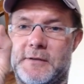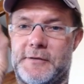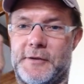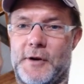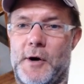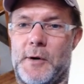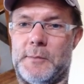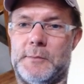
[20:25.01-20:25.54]

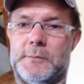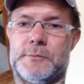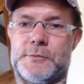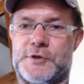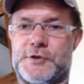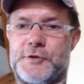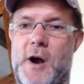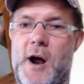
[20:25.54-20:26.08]
from
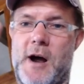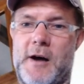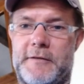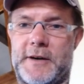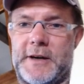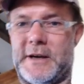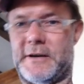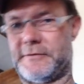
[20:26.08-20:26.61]

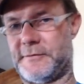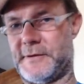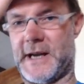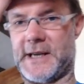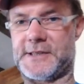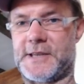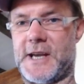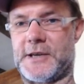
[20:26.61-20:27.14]
Strava,
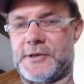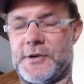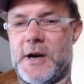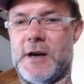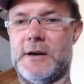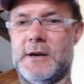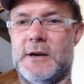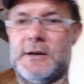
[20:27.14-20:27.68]
etc.,